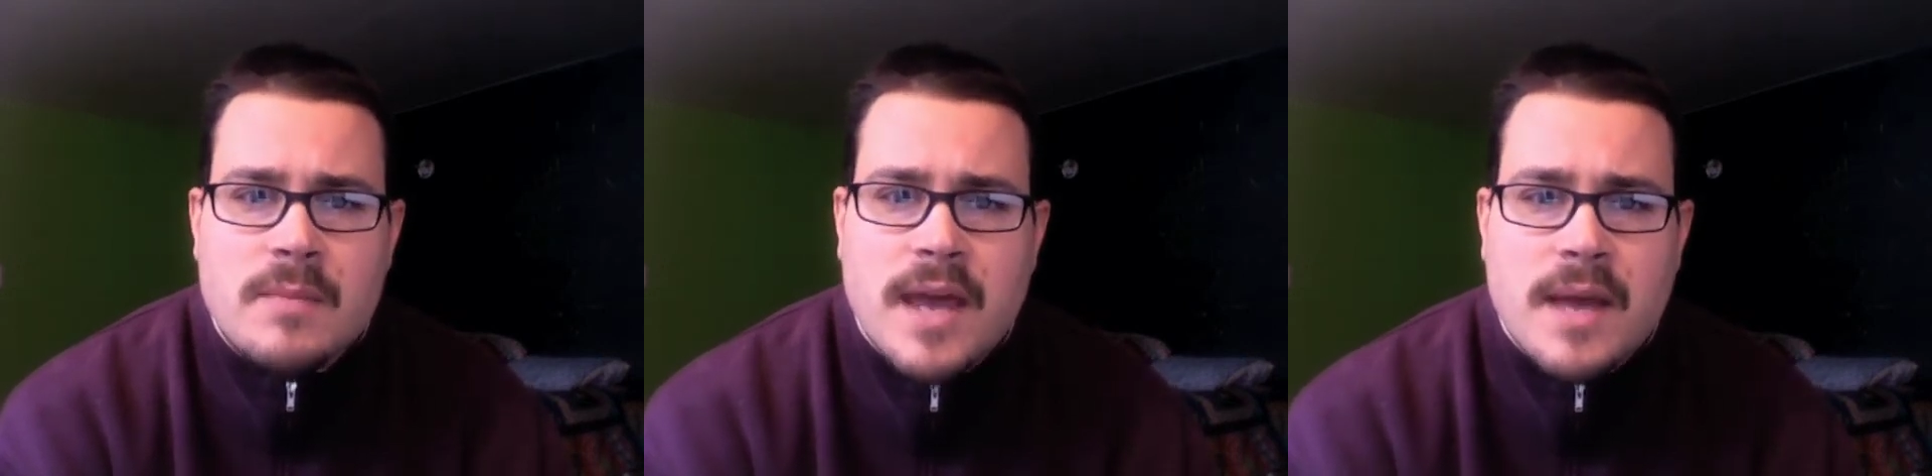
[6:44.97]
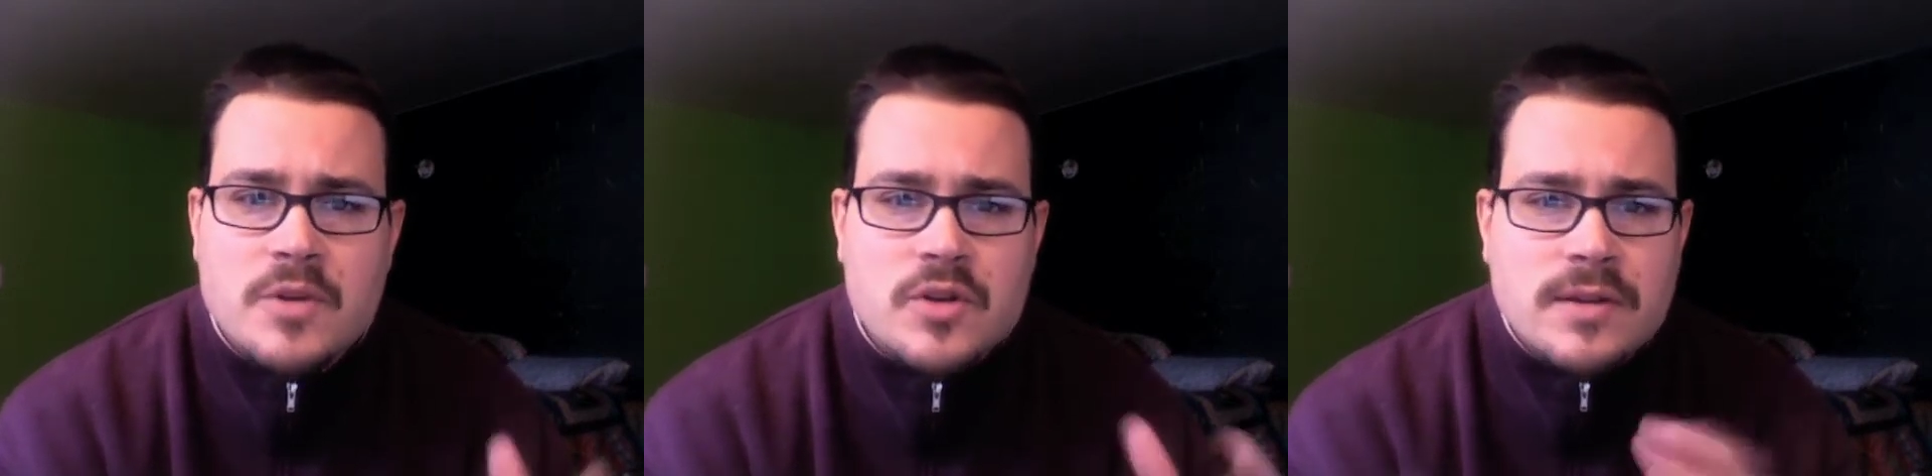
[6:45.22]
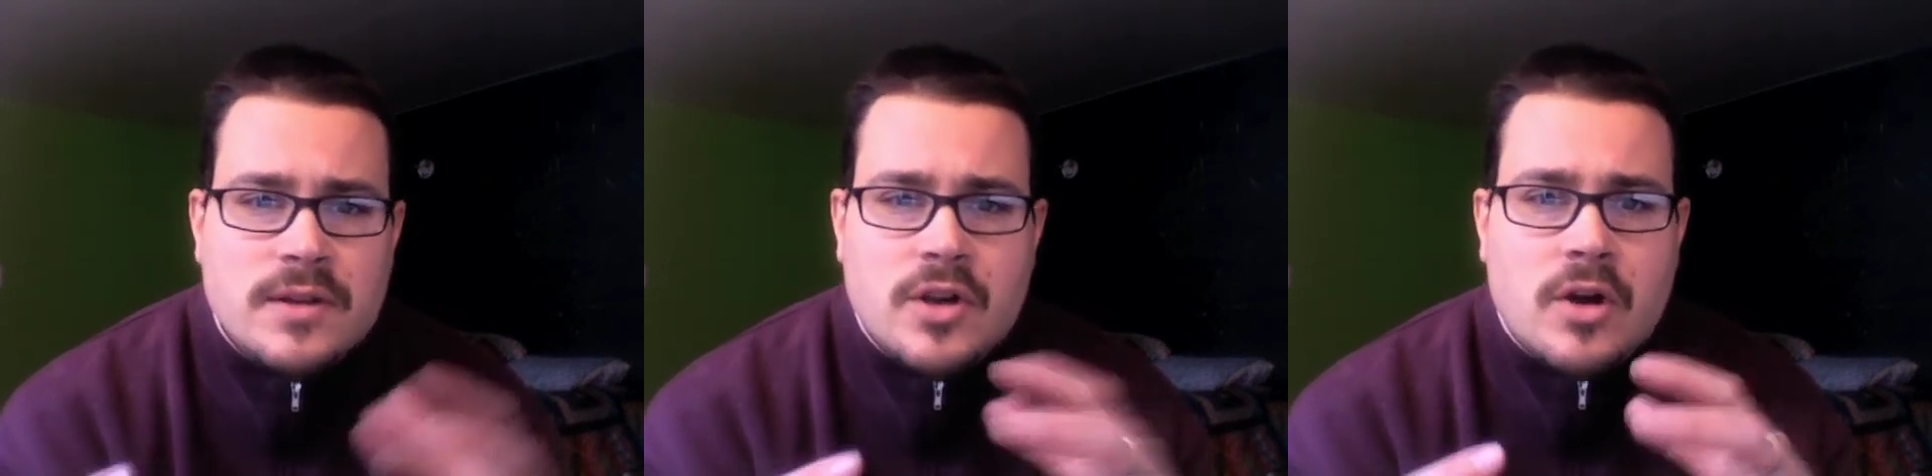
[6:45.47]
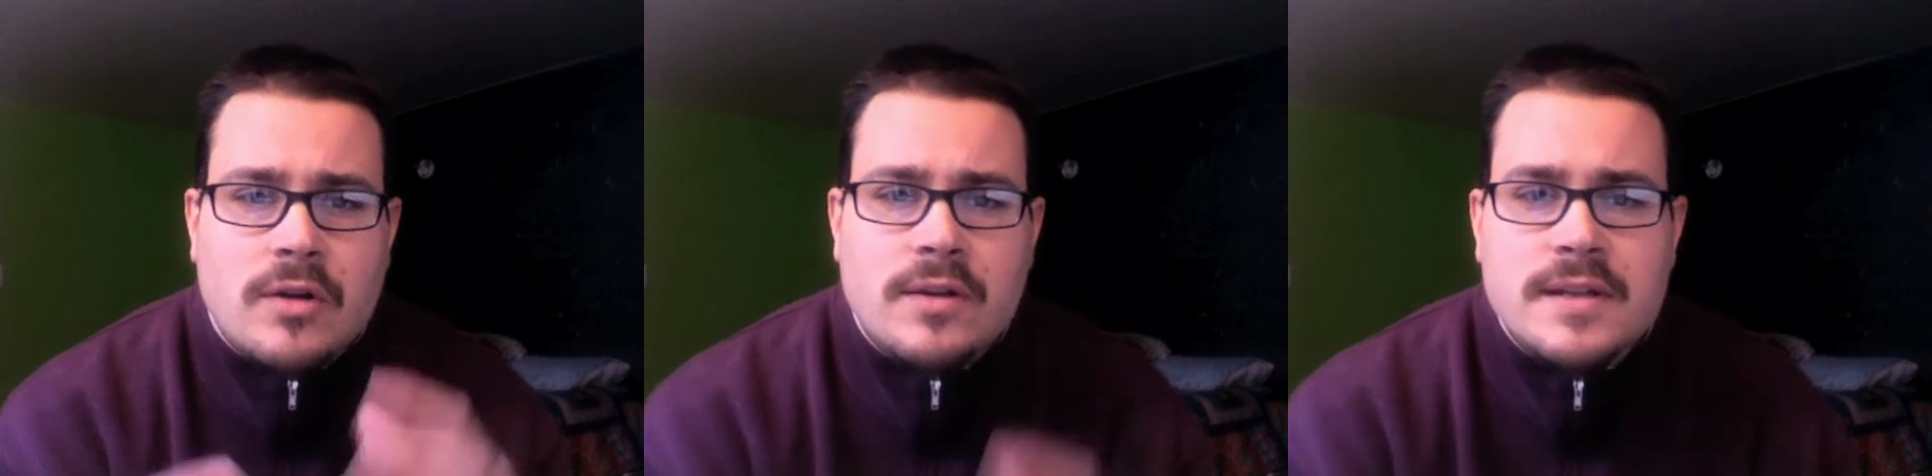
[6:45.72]
capturing the
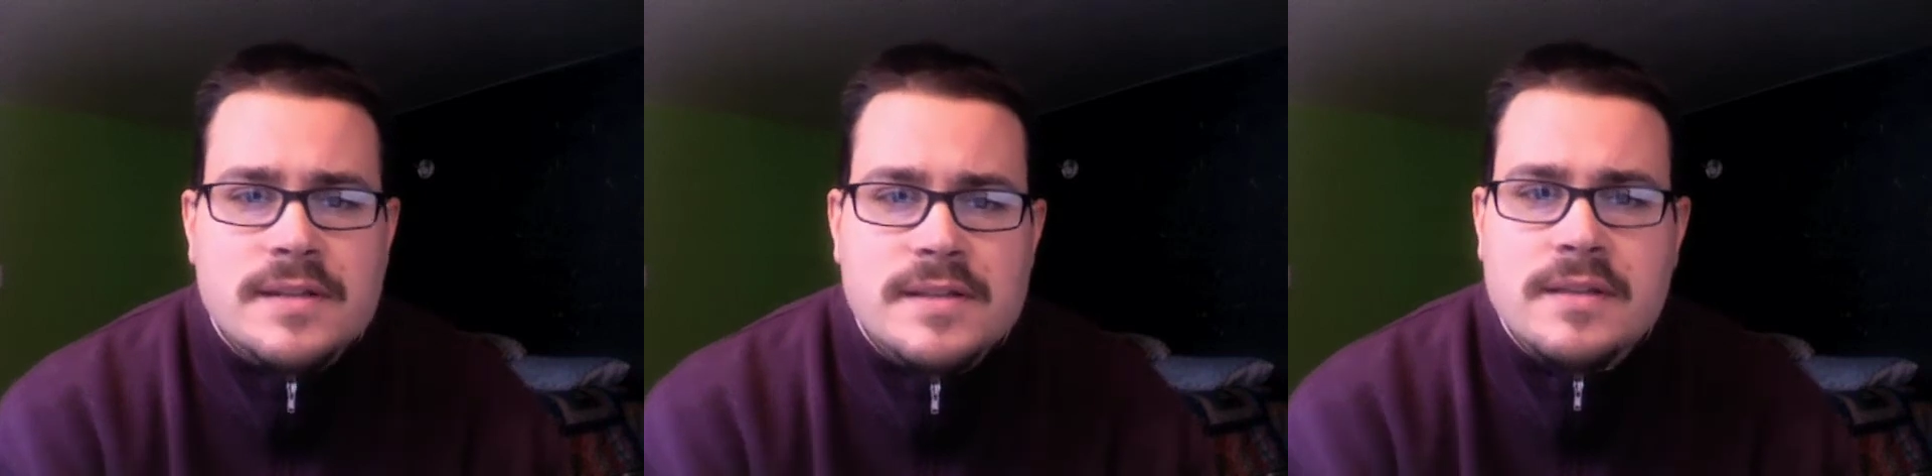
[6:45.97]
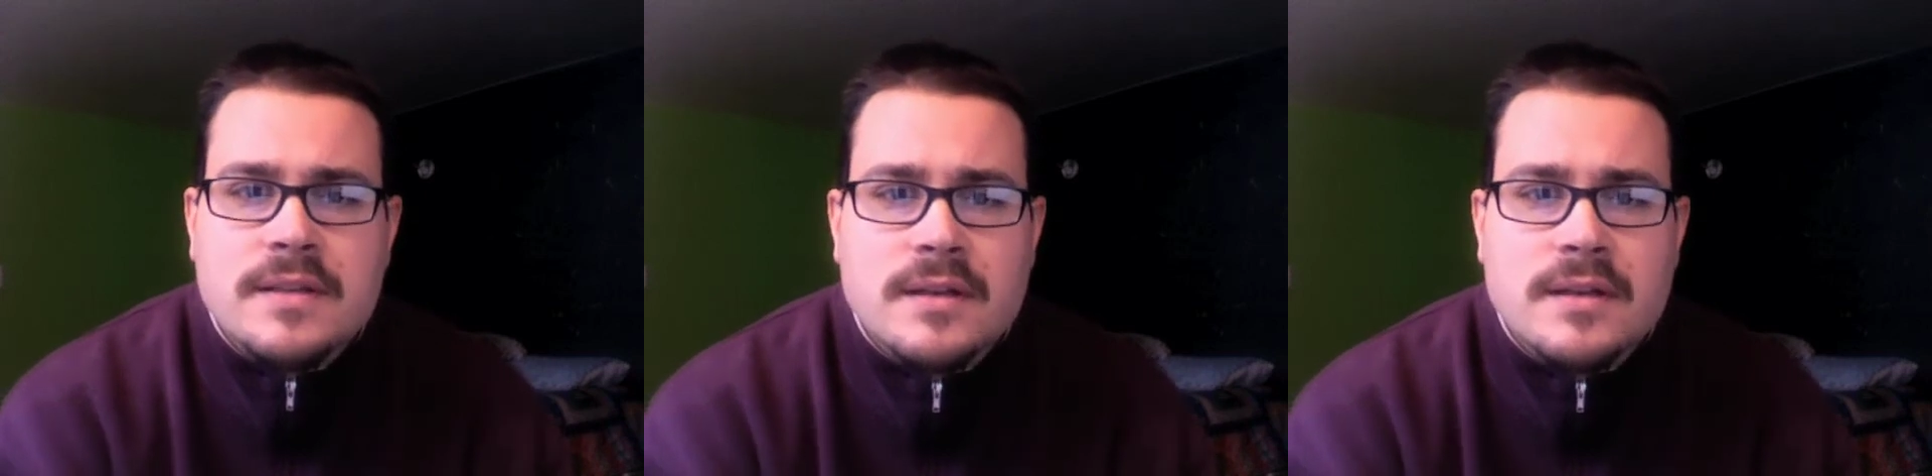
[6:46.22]
darkness in